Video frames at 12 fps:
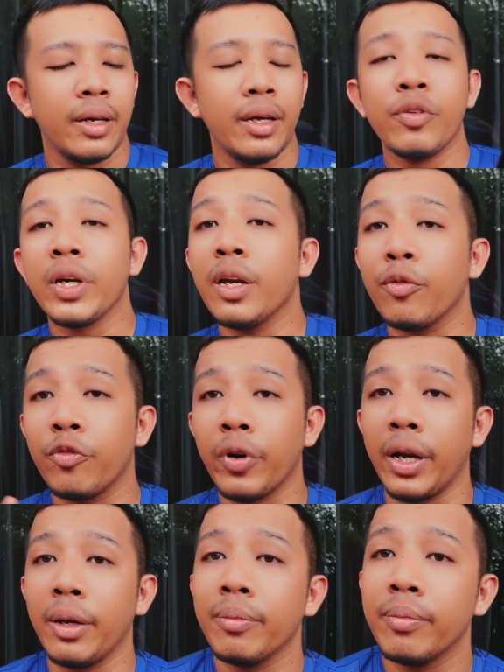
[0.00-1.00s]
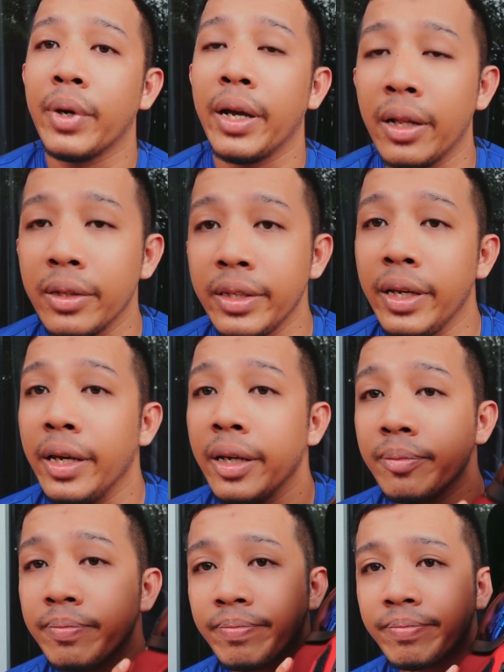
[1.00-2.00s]
If I get fined by LTA,
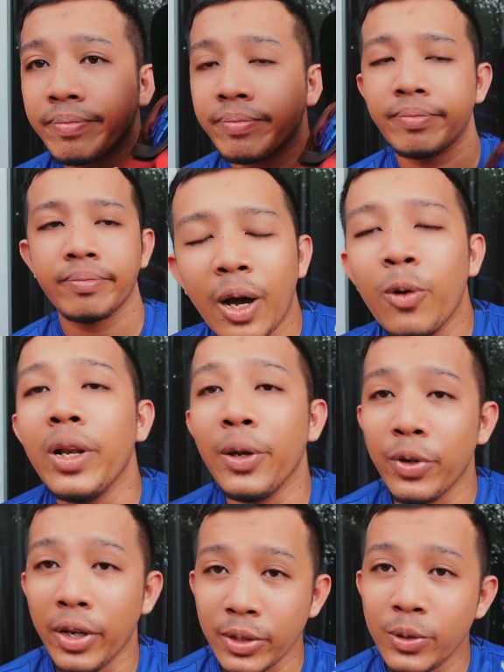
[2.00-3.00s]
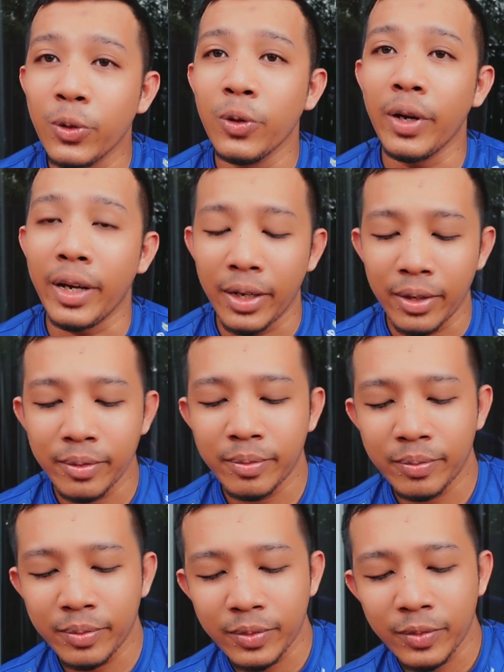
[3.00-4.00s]
I will let you guys know and
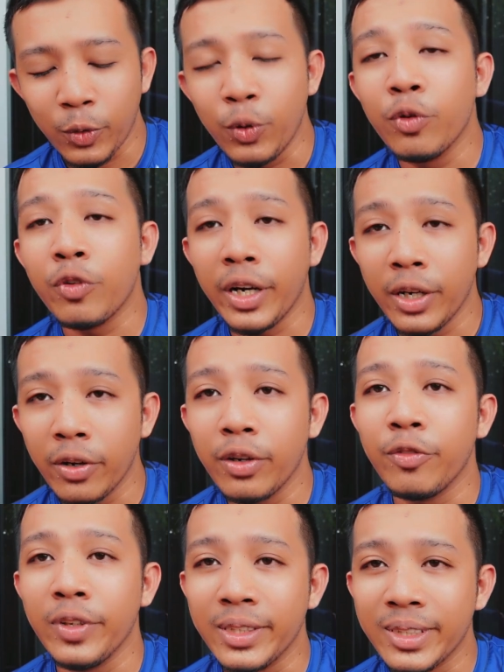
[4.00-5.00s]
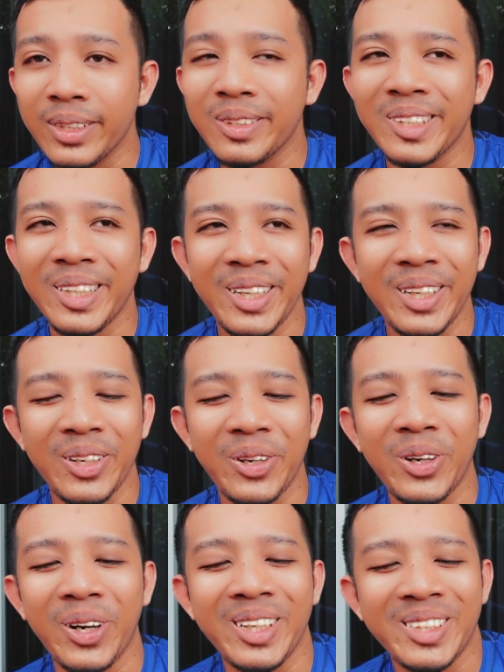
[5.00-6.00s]
we will find out if it's legal or
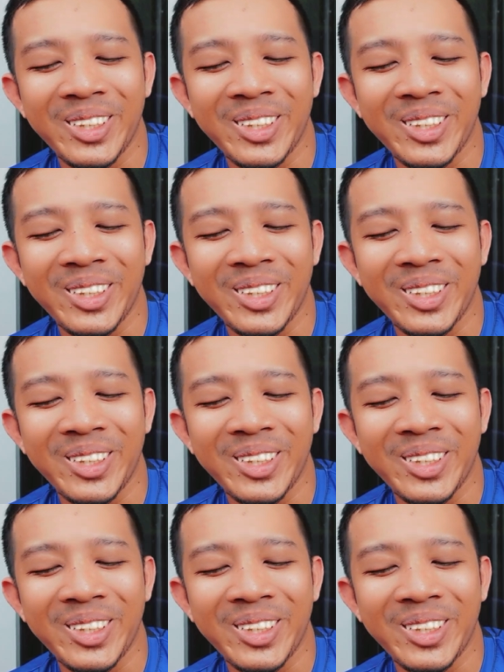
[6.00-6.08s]
not.